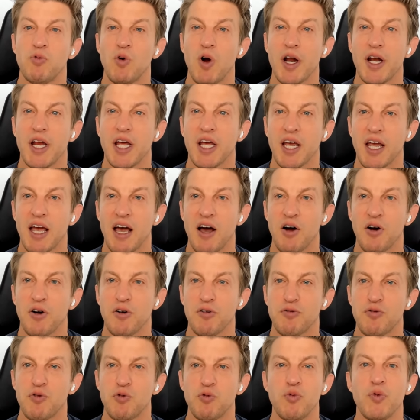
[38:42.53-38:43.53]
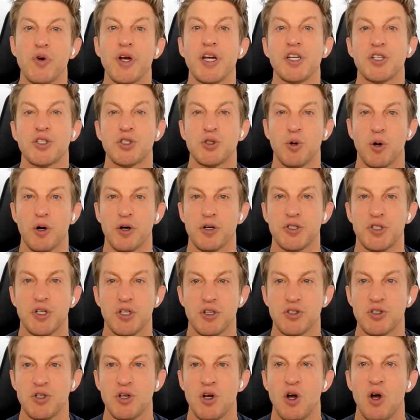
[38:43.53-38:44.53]
running out of
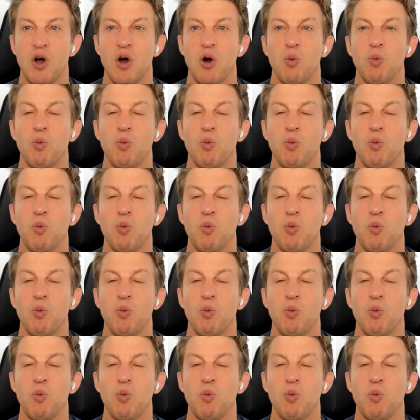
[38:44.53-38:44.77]
resources.